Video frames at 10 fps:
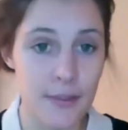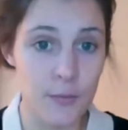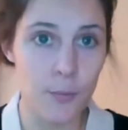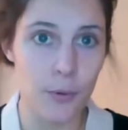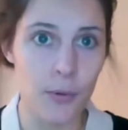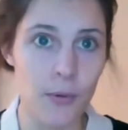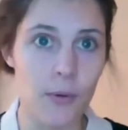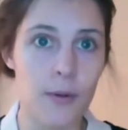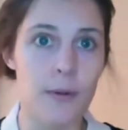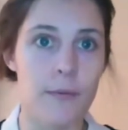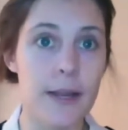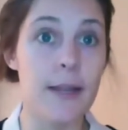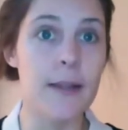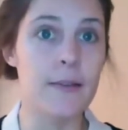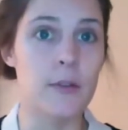And this pull
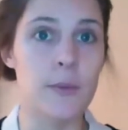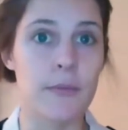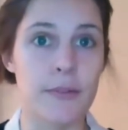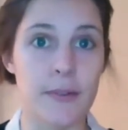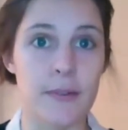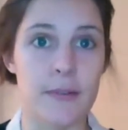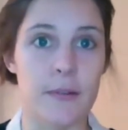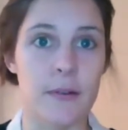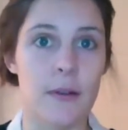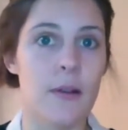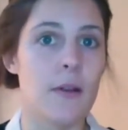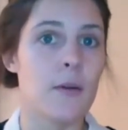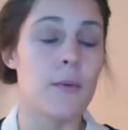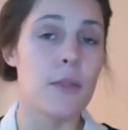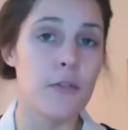really needs to be resisted.
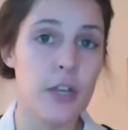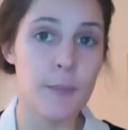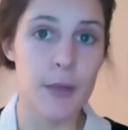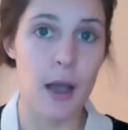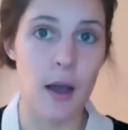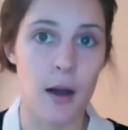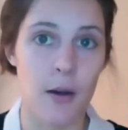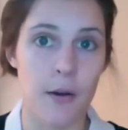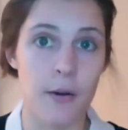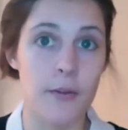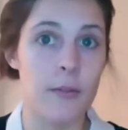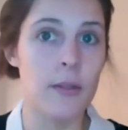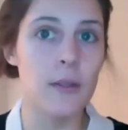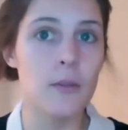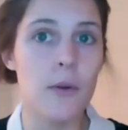With the GDPR,
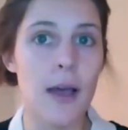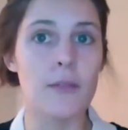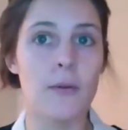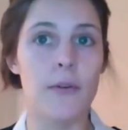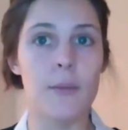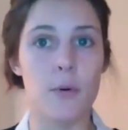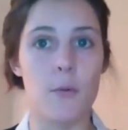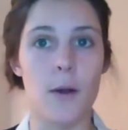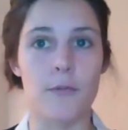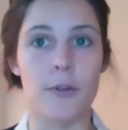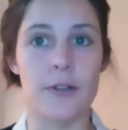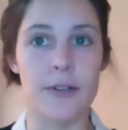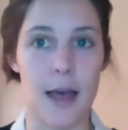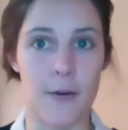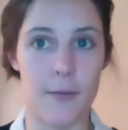the EU has already put one foot
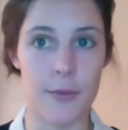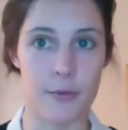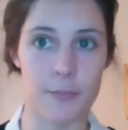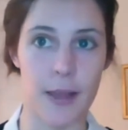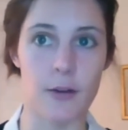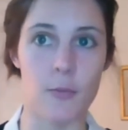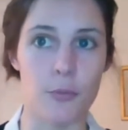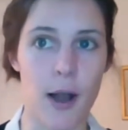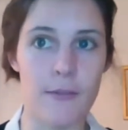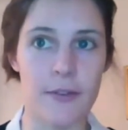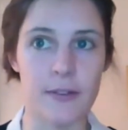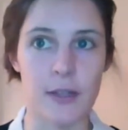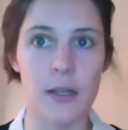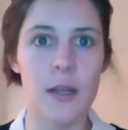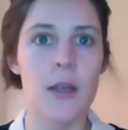down with respect to
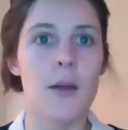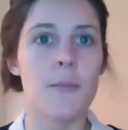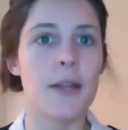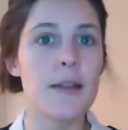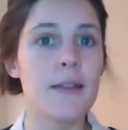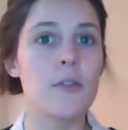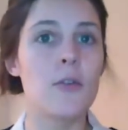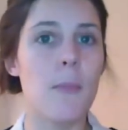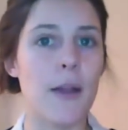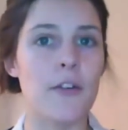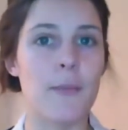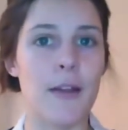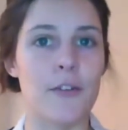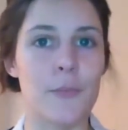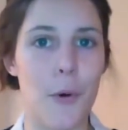privacy, but it needs to do much,
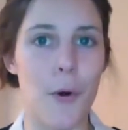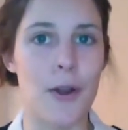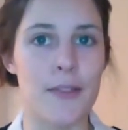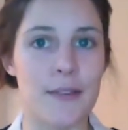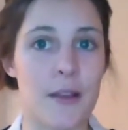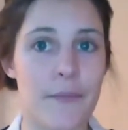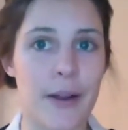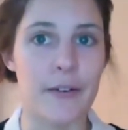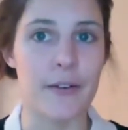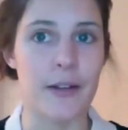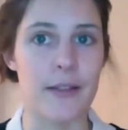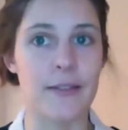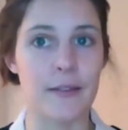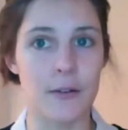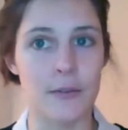much more in this direction. And
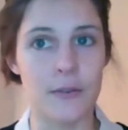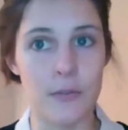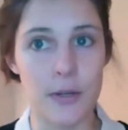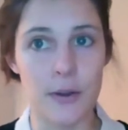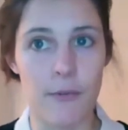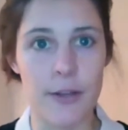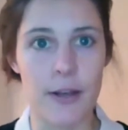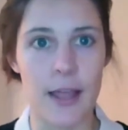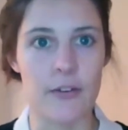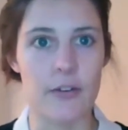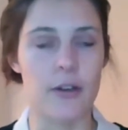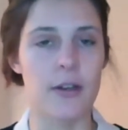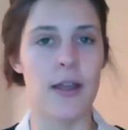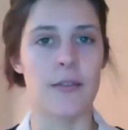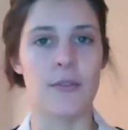this includes stricter regulation
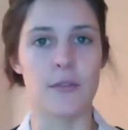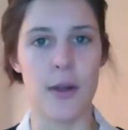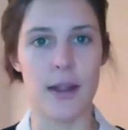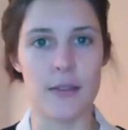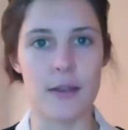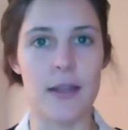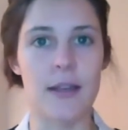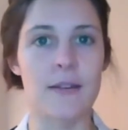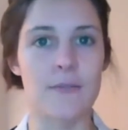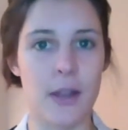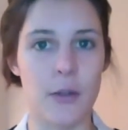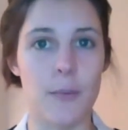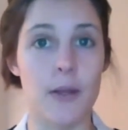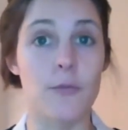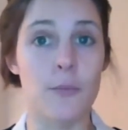and the strengthening and
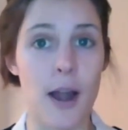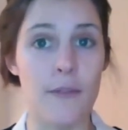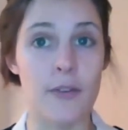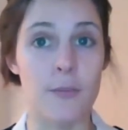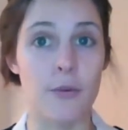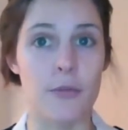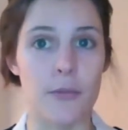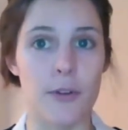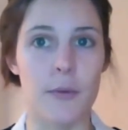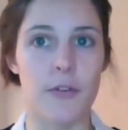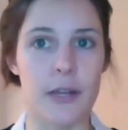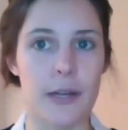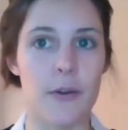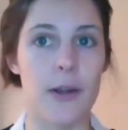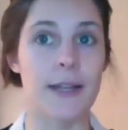development of privacy-preserving
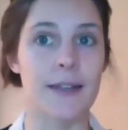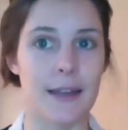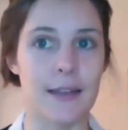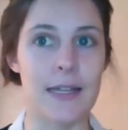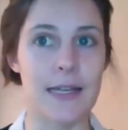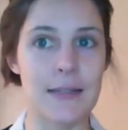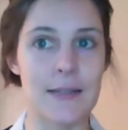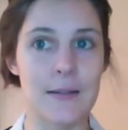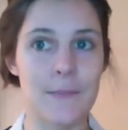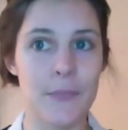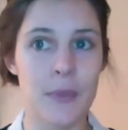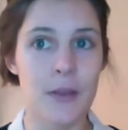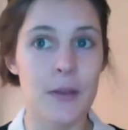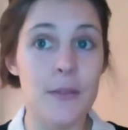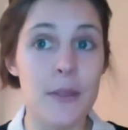machine learning techniques.
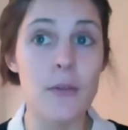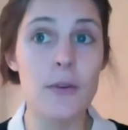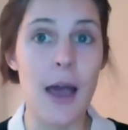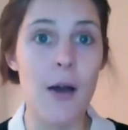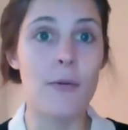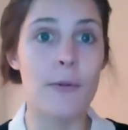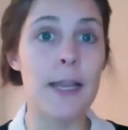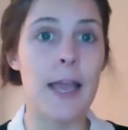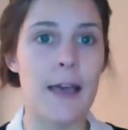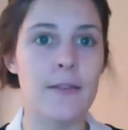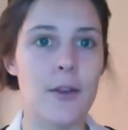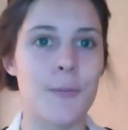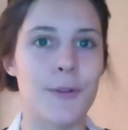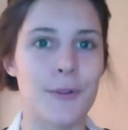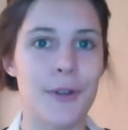The EU now really has the
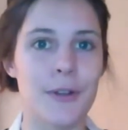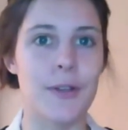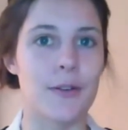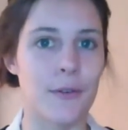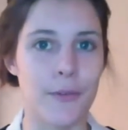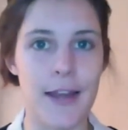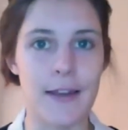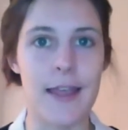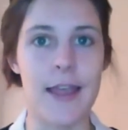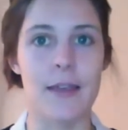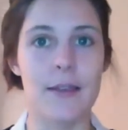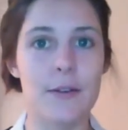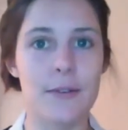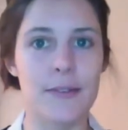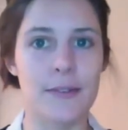opportunity to create an AI
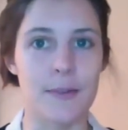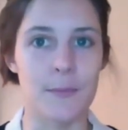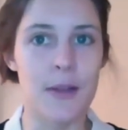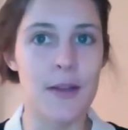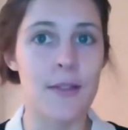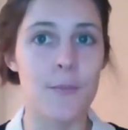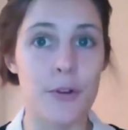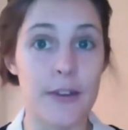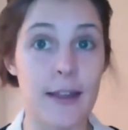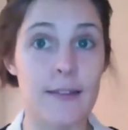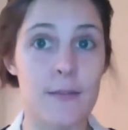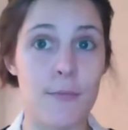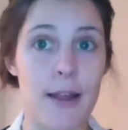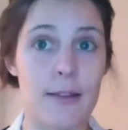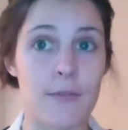ecosystem that protects the
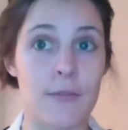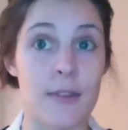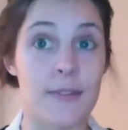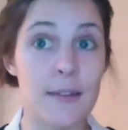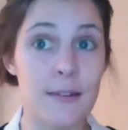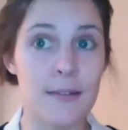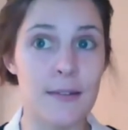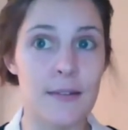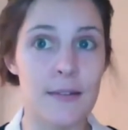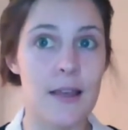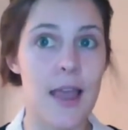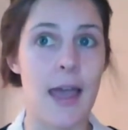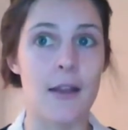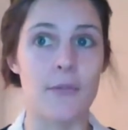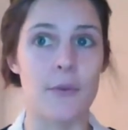rights of the citizens
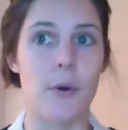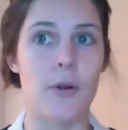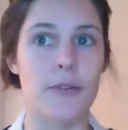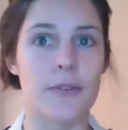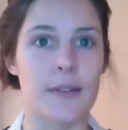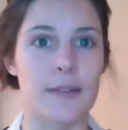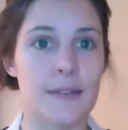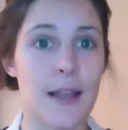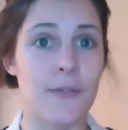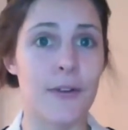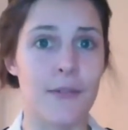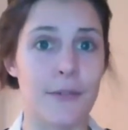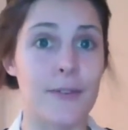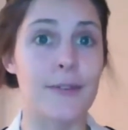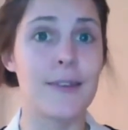and of democracy itself, and I
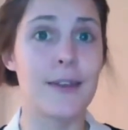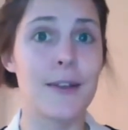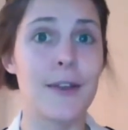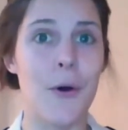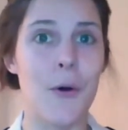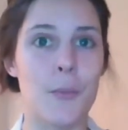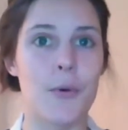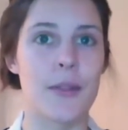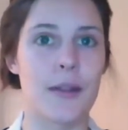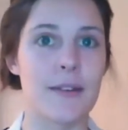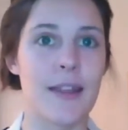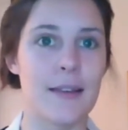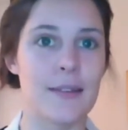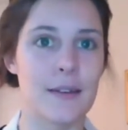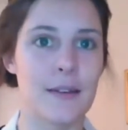sincerely hope that it
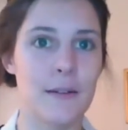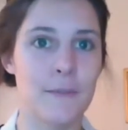takes it.